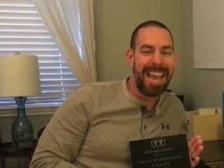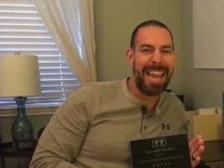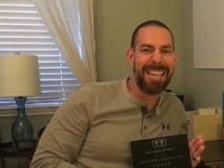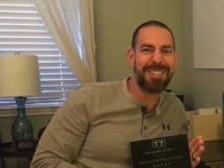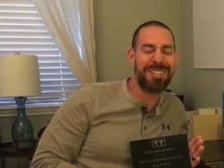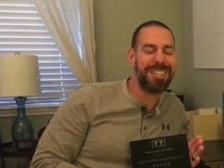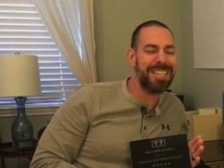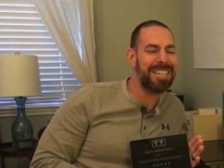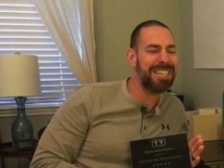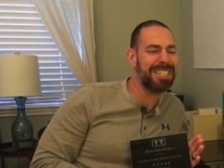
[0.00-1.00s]
And
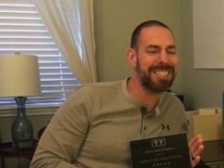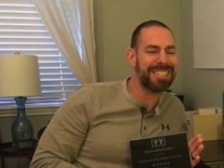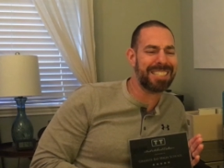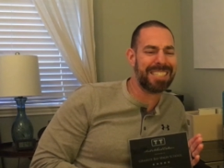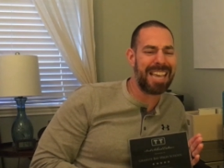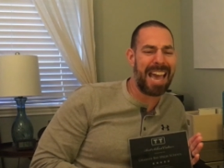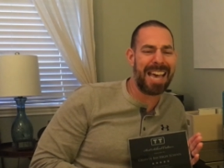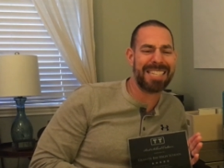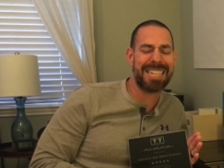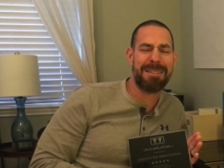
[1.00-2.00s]
she just
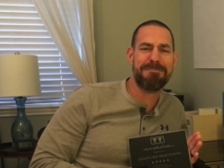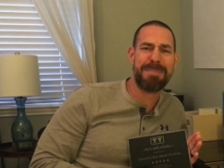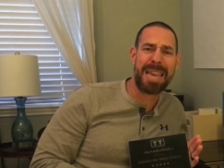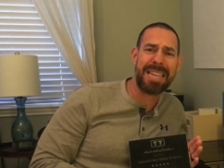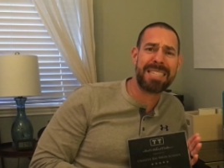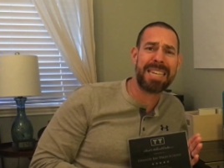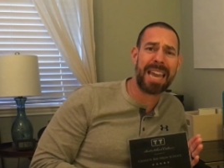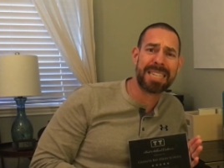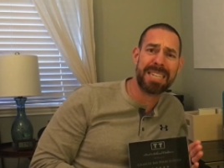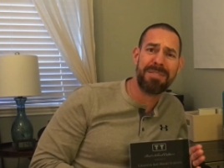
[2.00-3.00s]
has an amazing
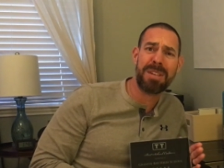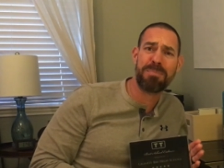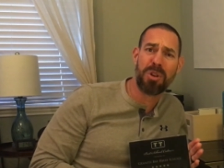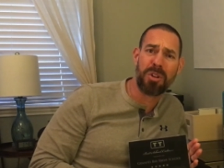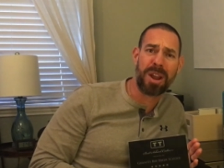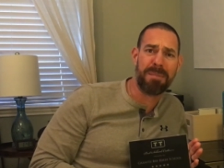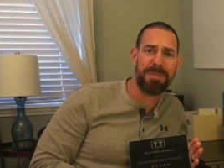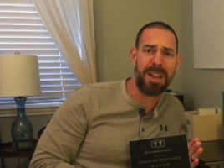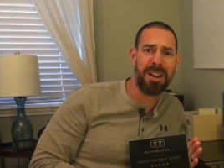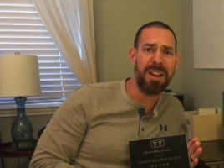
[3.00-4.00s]
activity program
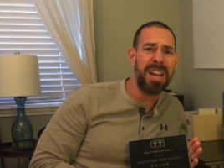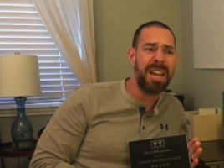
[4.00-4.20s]
there.